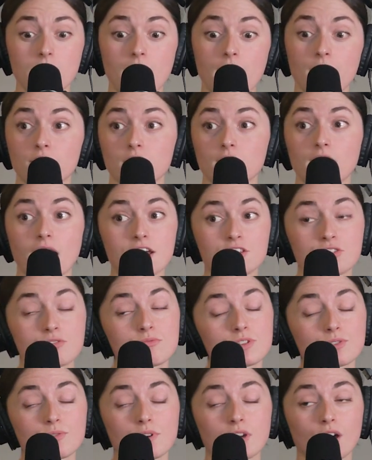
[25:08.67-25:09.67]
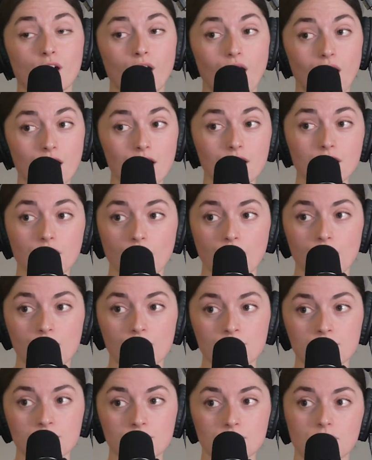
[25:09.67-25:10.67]
Now, the guys who were doing
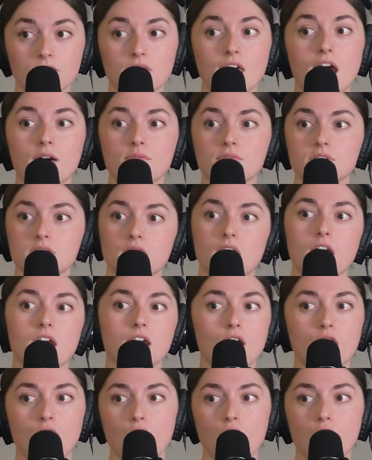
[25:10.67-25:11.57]
cargo, that was like,